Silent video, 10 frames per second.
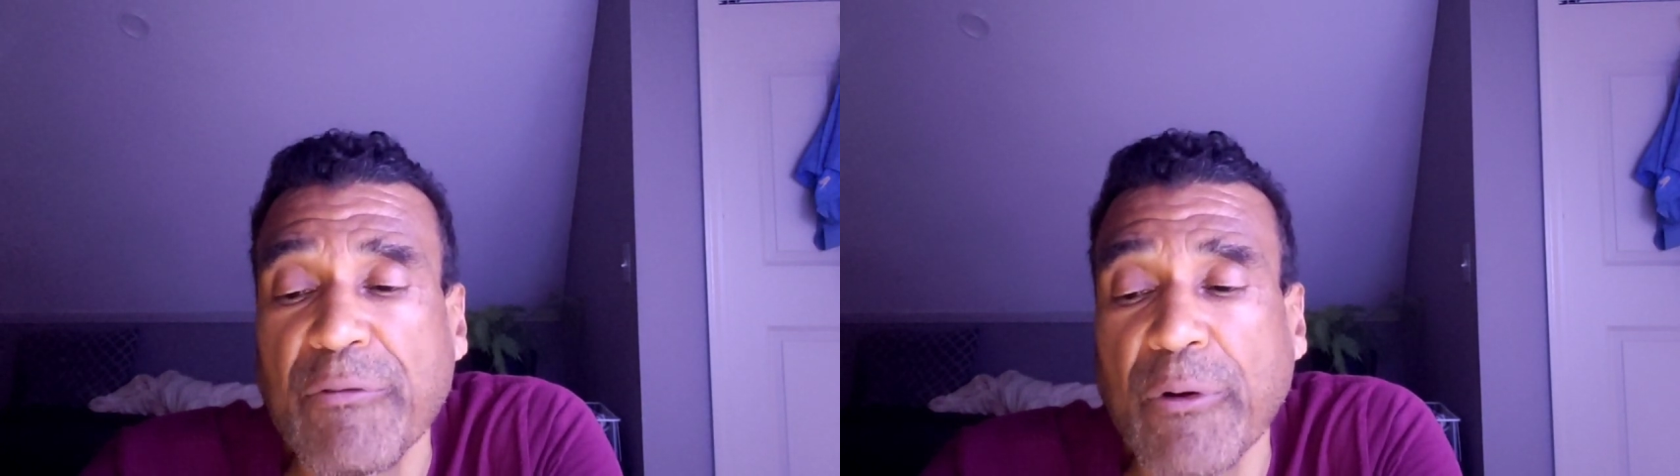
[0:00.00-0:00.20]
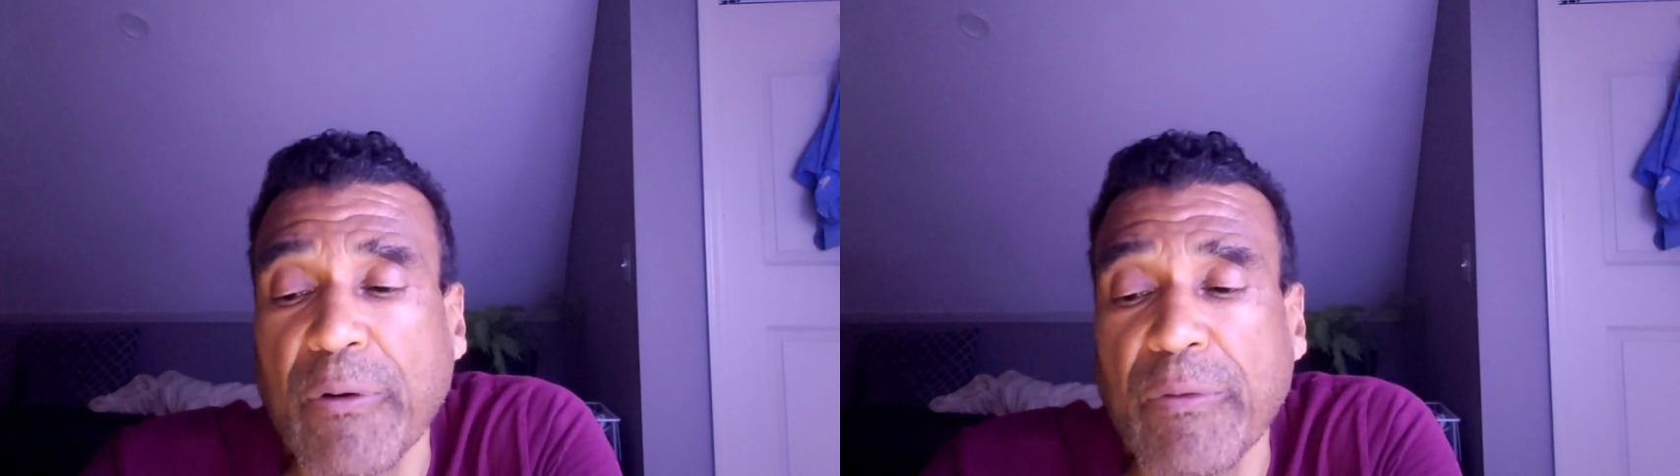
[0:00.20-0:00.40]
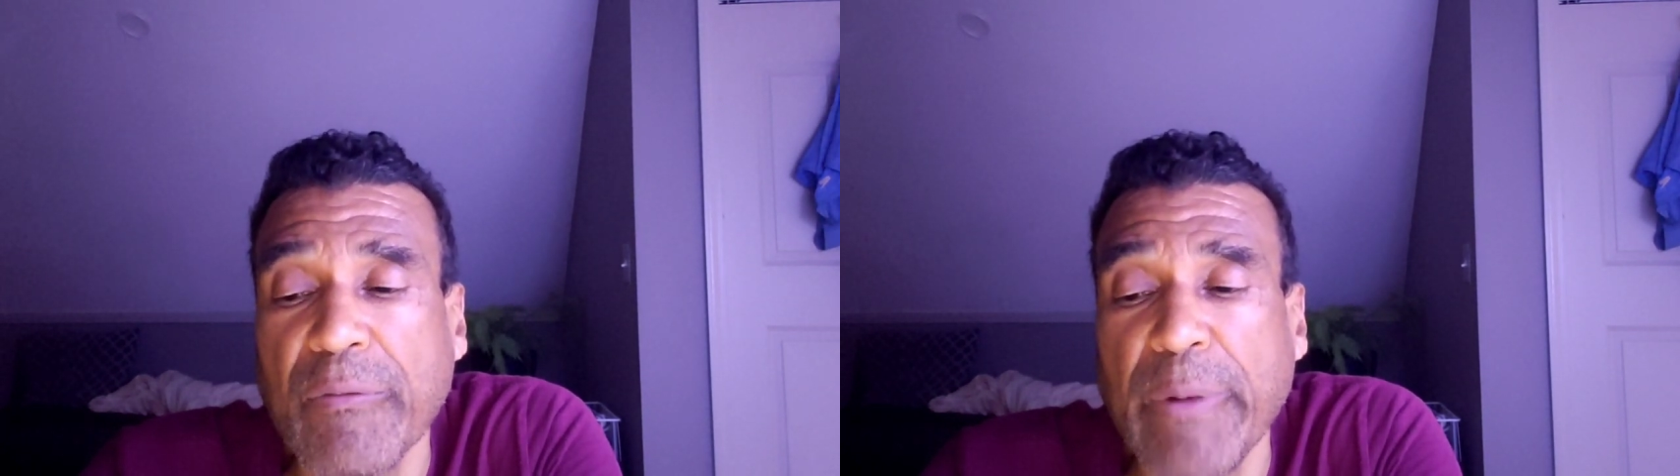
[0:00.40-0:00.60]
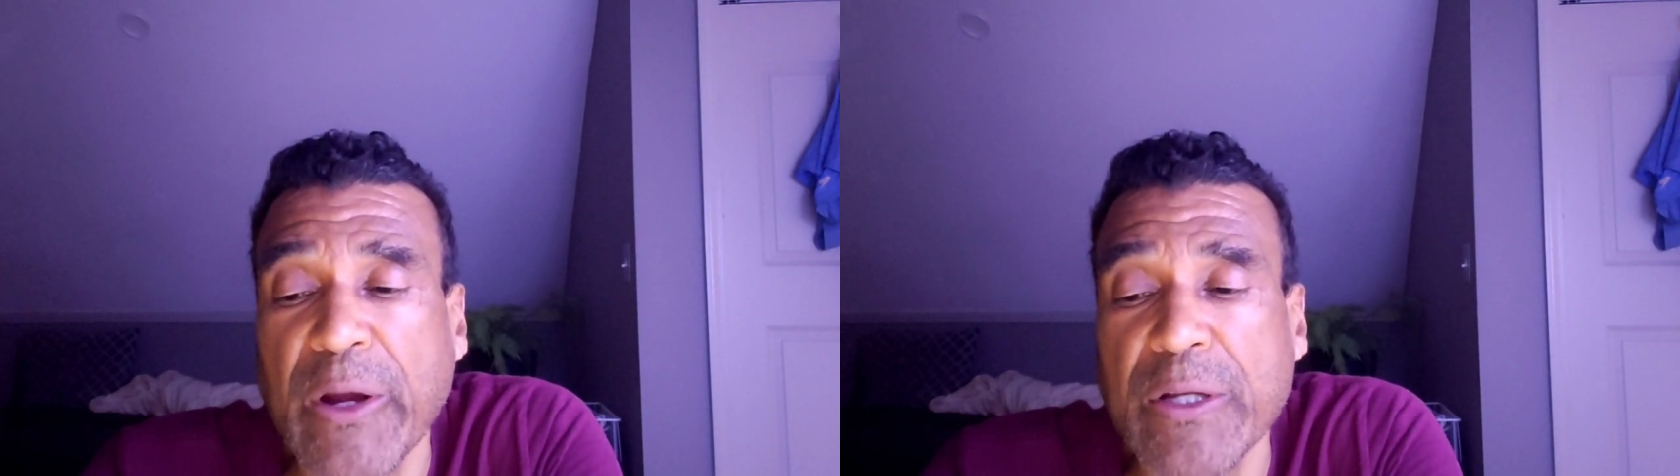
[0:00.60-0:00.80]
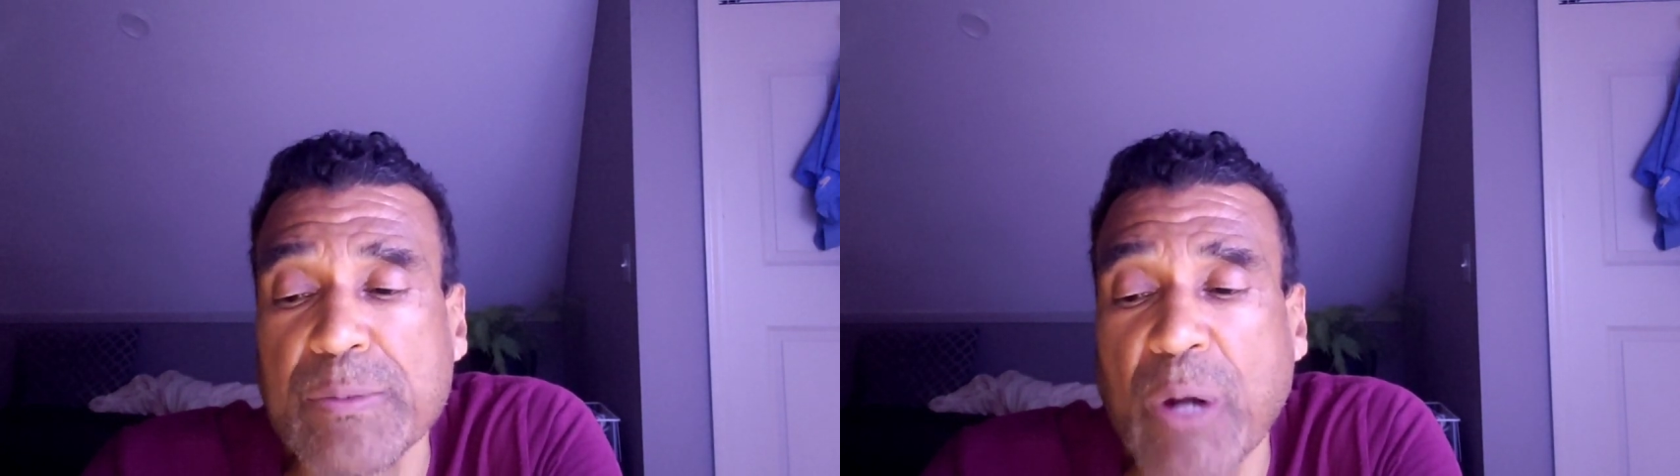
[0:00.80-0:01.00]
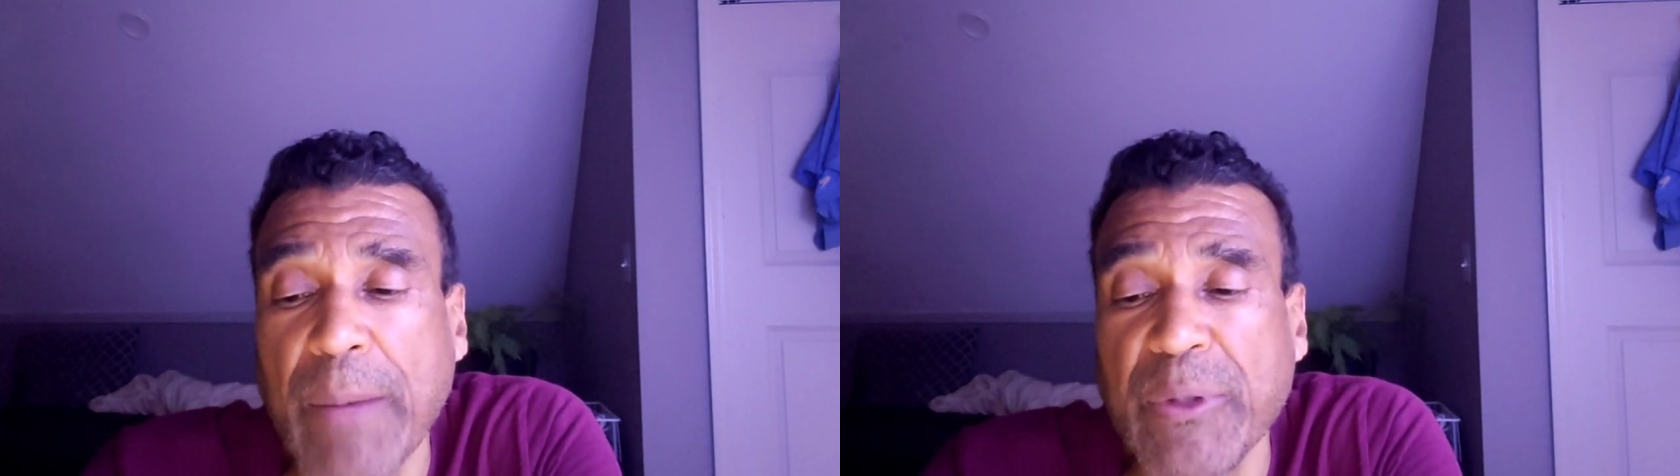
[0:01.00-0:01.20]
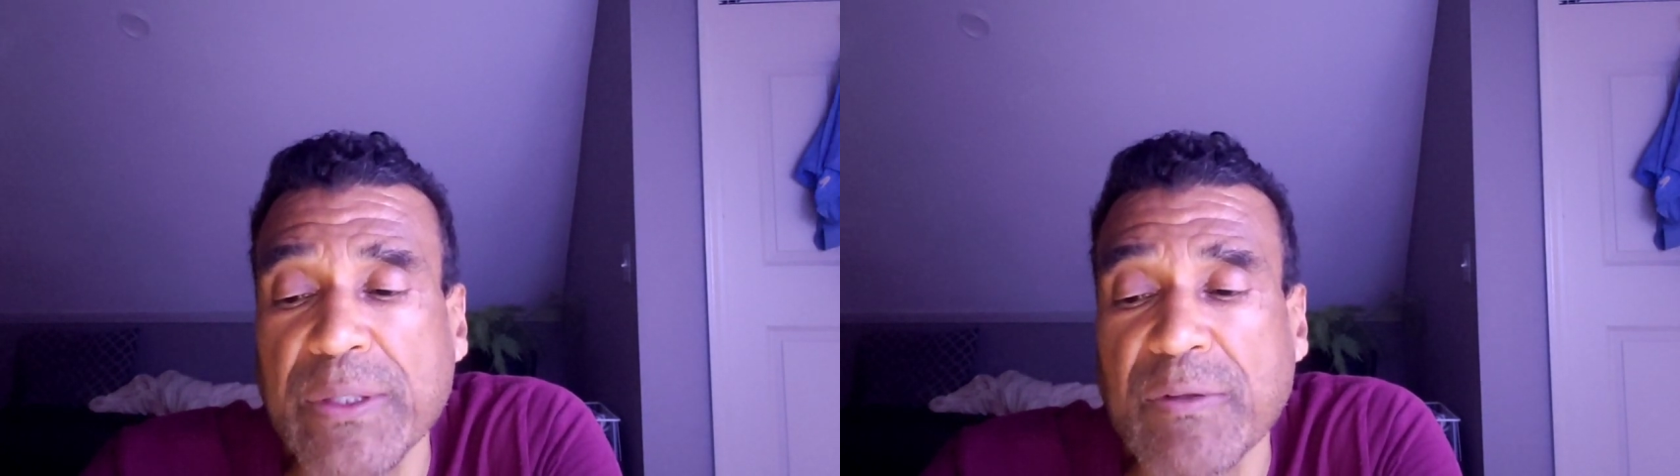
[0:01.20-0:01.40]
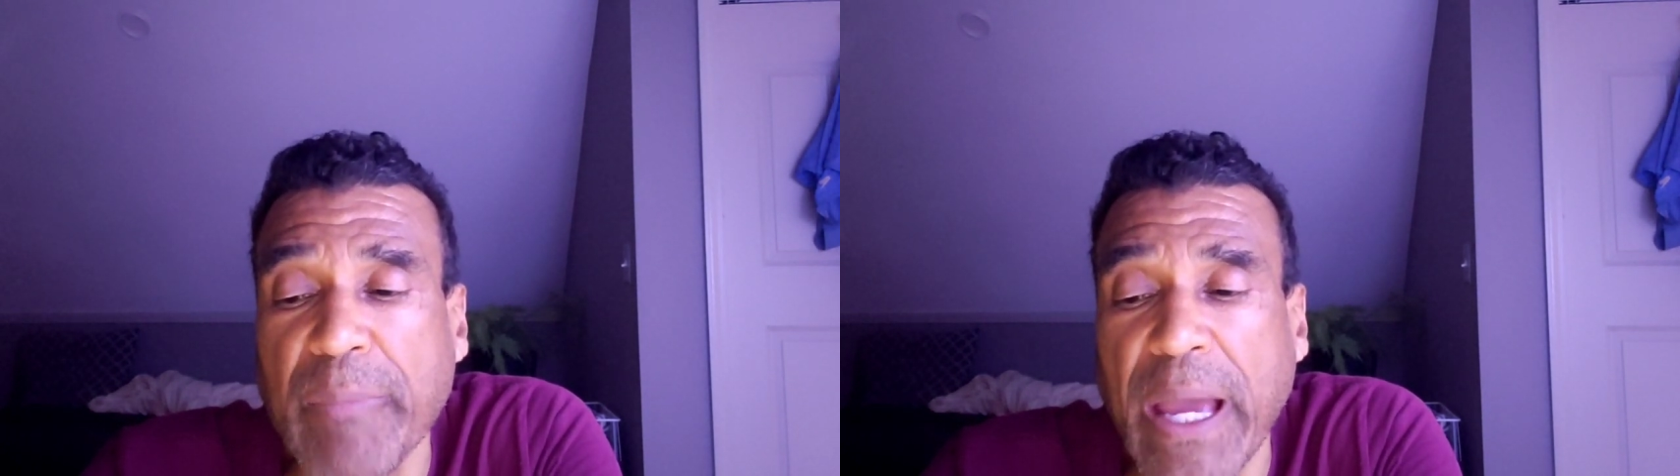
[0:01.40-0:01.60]
for the various
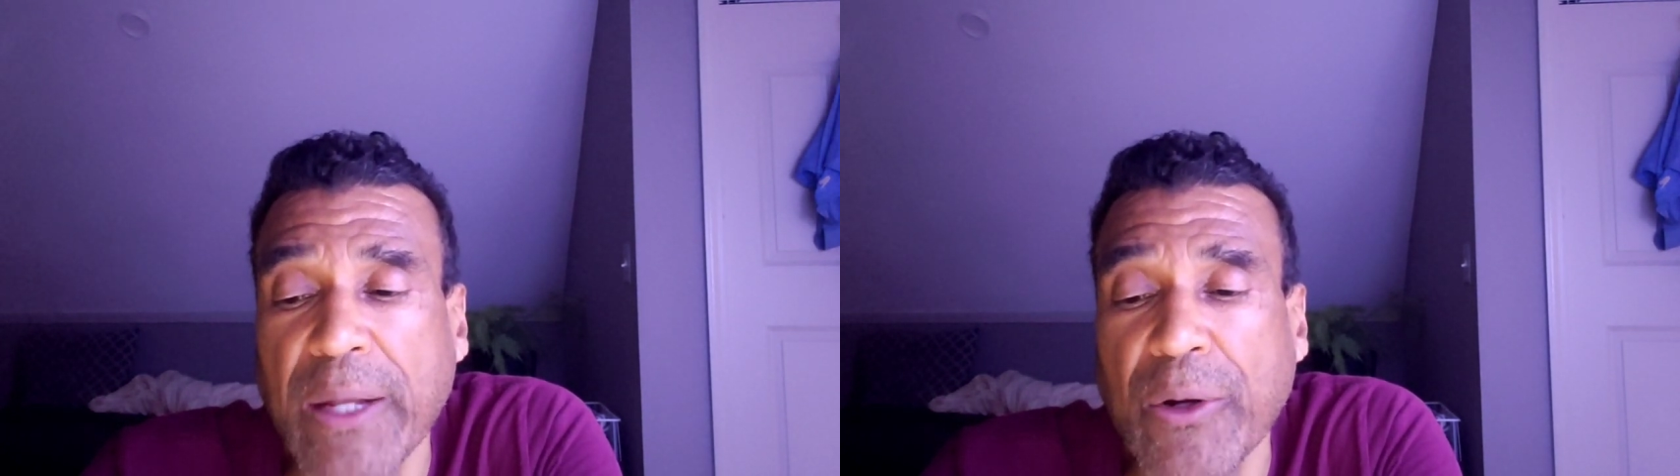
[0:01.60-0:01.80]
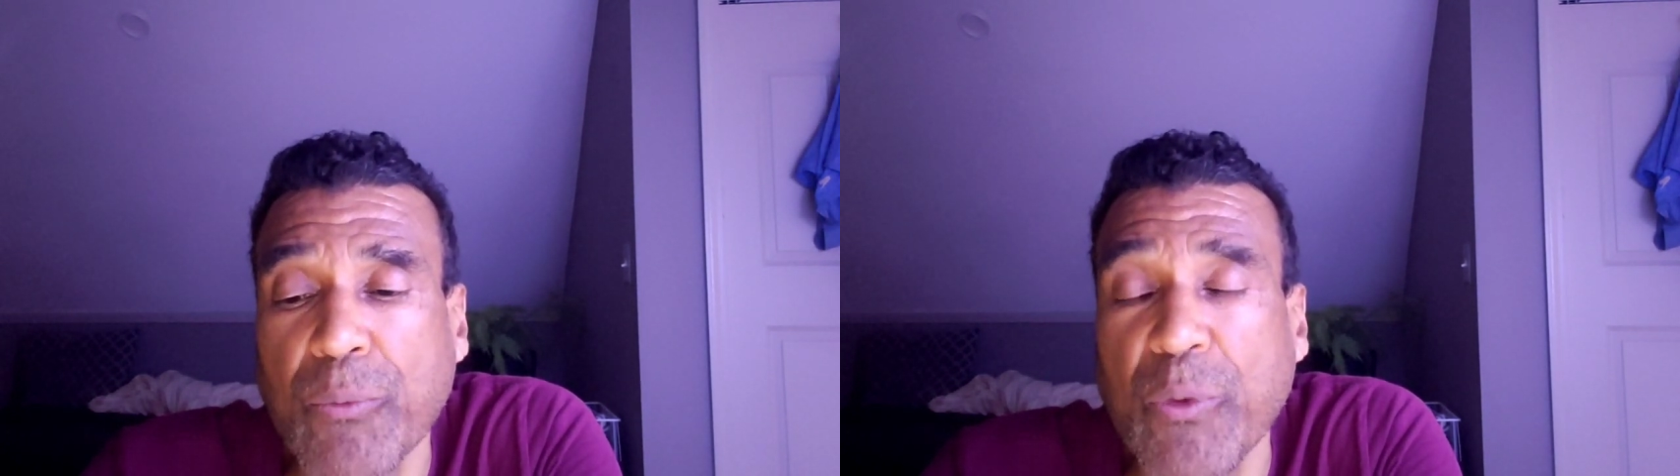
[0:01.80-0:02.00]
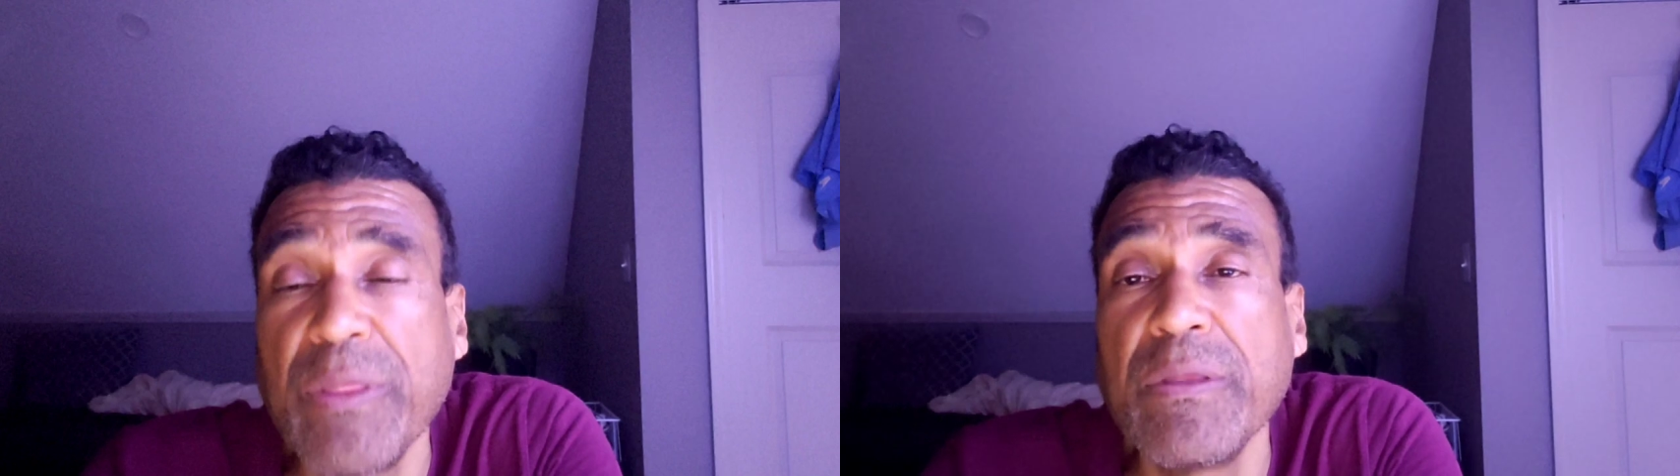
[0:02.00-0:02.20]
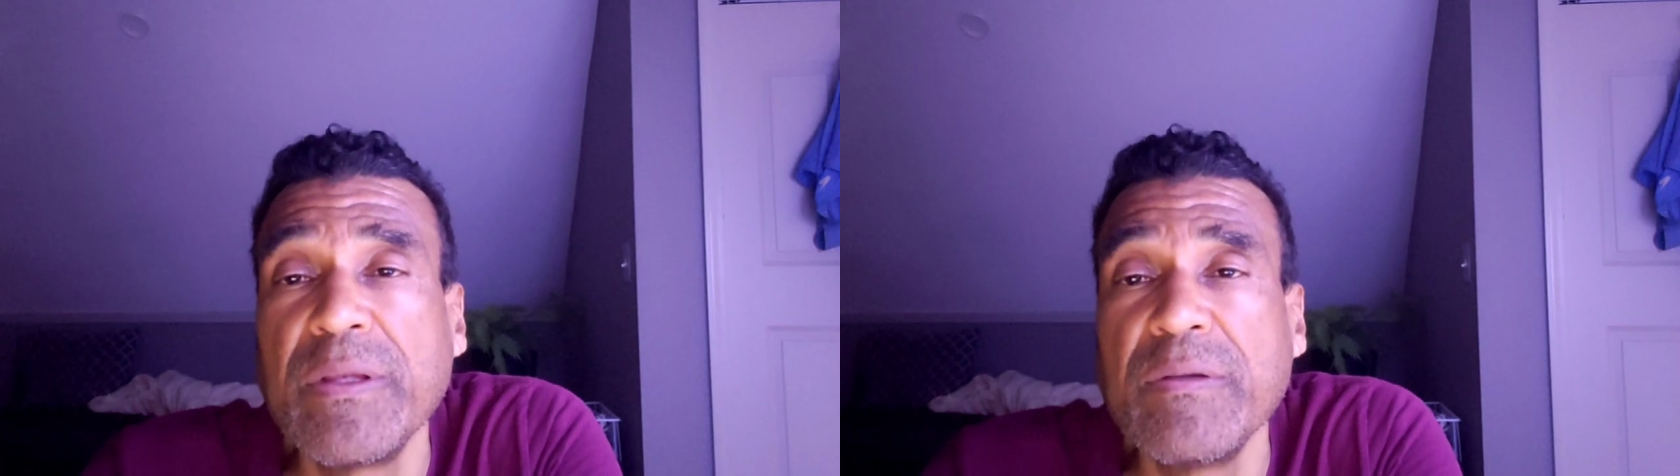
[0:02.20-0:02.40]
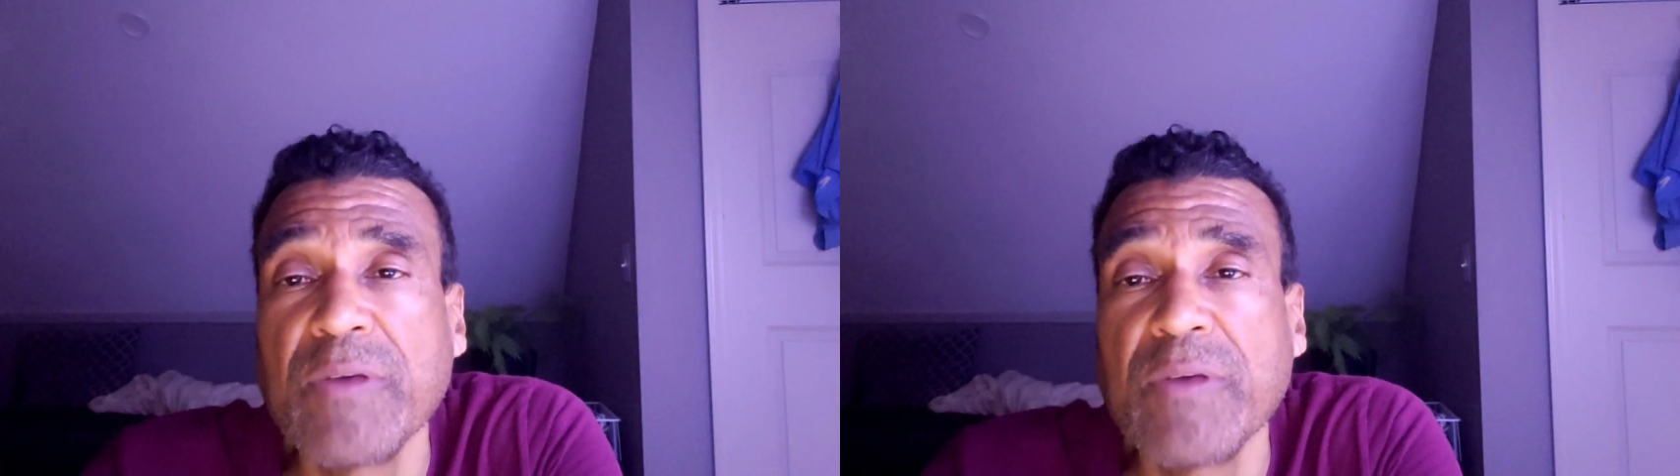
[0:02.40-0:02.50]
properties of matter with the